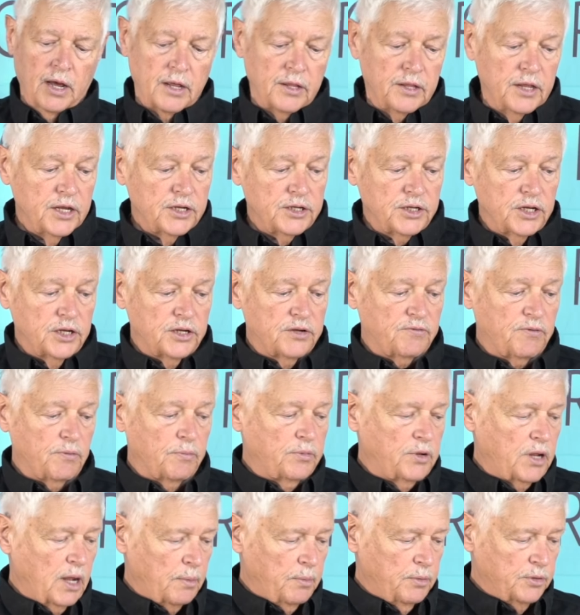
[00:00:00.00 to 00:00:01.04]
This is from
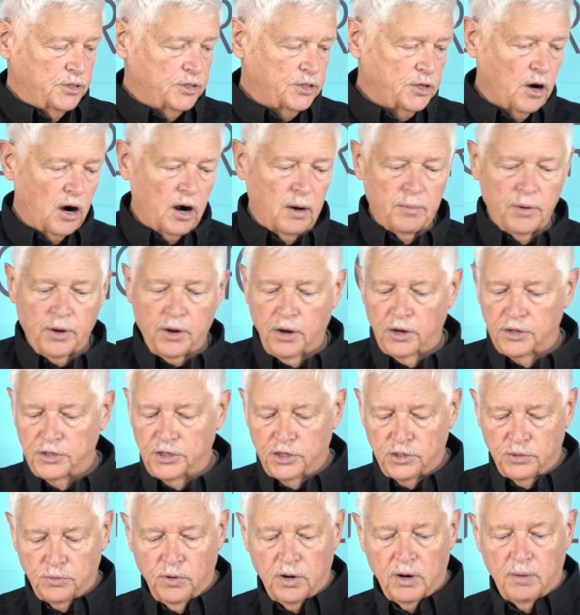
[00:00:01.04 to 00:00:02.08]
Double Star because
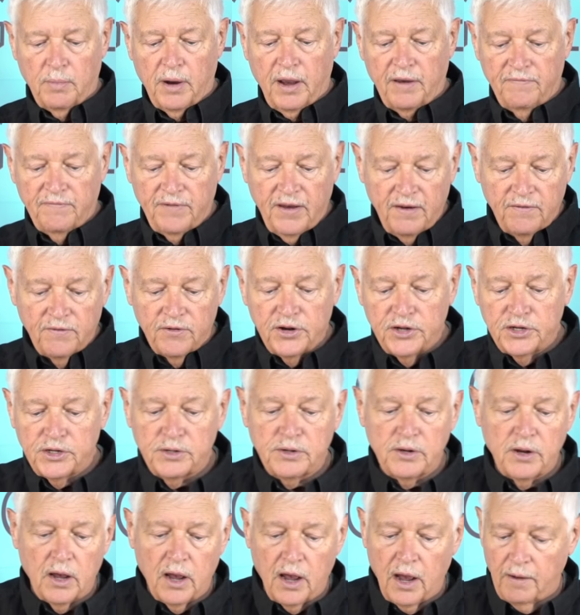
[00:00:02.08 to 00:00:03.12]
it's one of my favorite
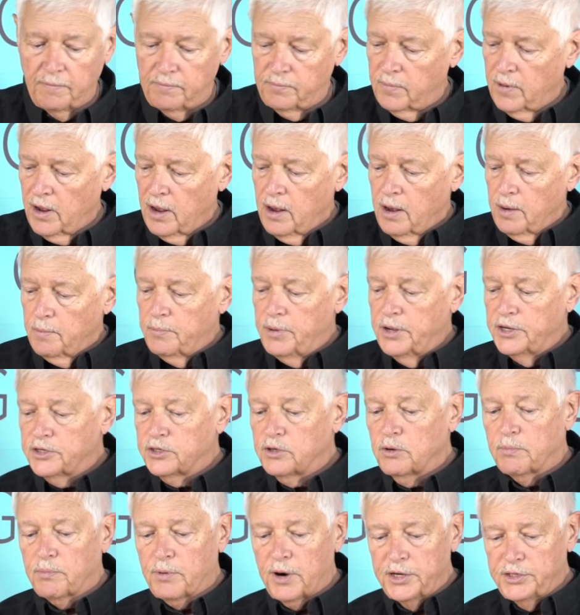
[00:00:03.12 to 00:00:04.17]

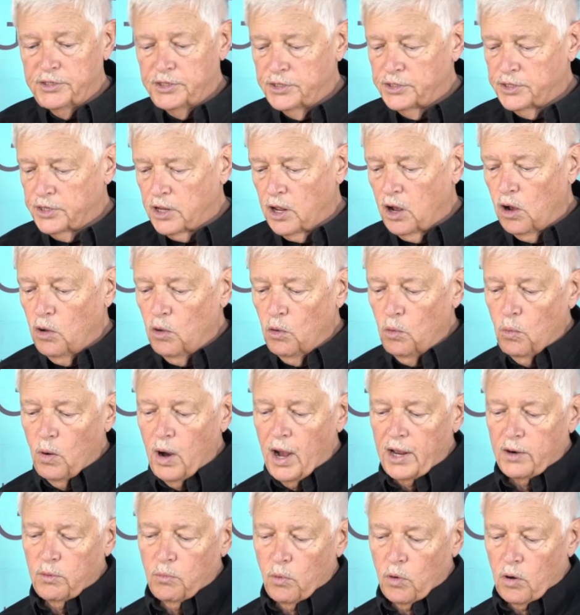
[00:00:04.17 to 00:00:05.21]
pistol braces in the whole
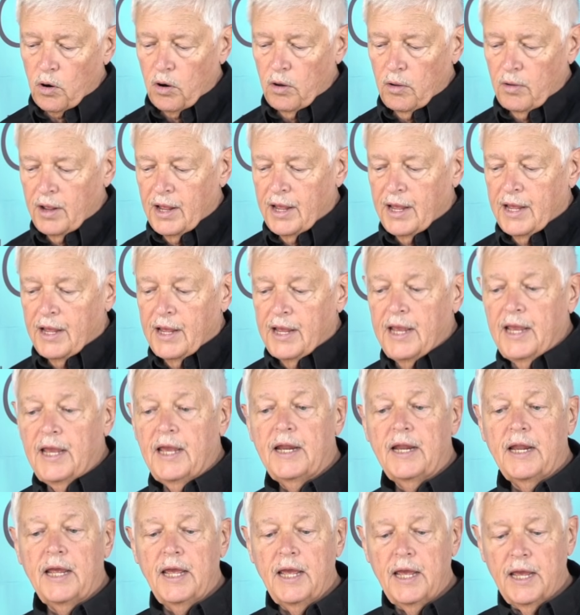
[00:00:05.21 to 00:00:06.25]
wide world.
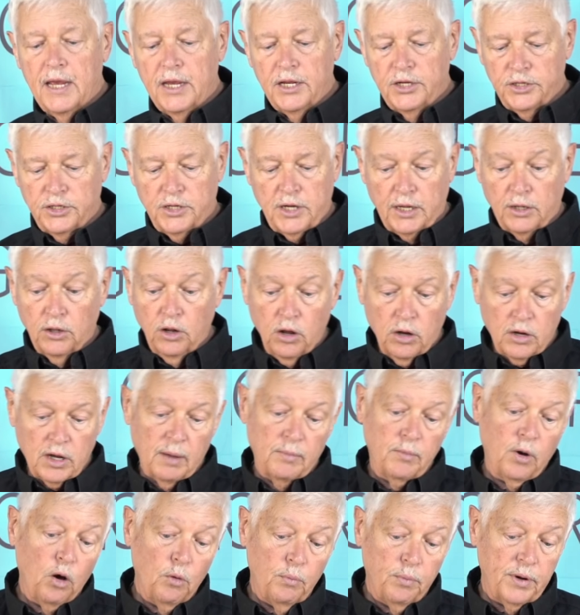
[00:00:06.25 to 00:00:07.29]
It is, and look,
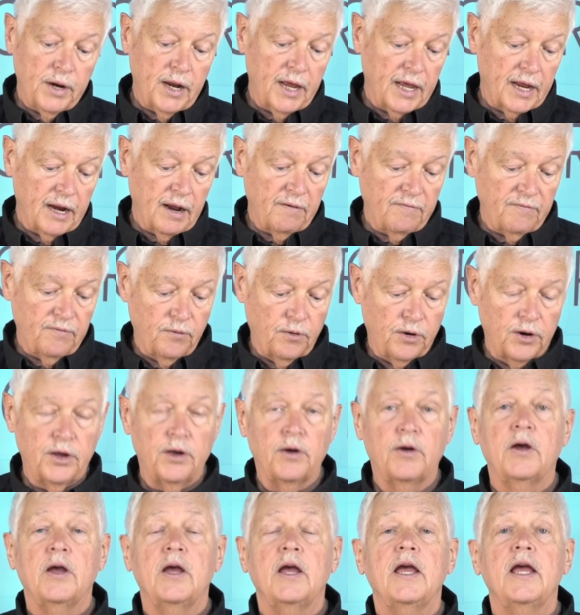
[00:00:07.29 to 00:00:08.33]
I'm opening it up for you.
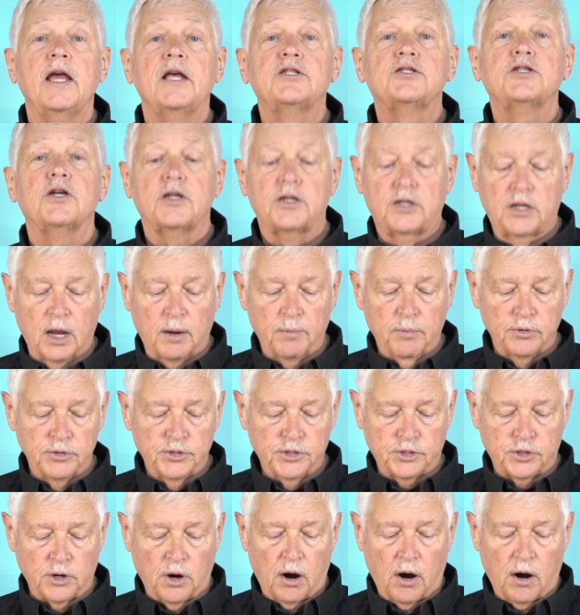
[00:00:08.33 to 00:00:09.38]
It's a Double
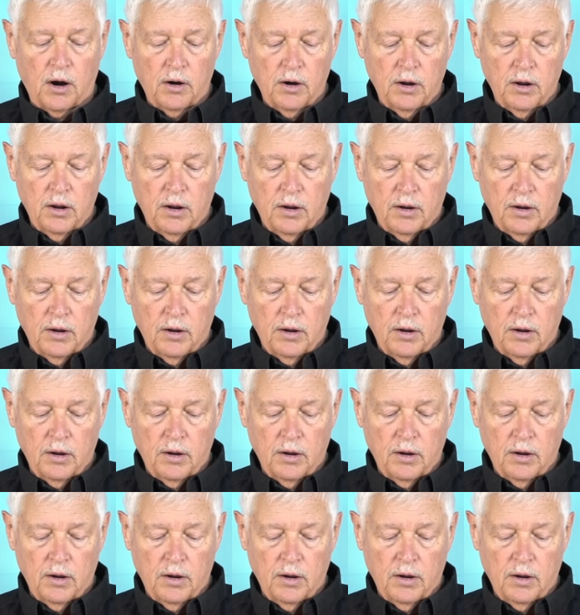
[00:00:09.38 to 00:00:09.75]
Star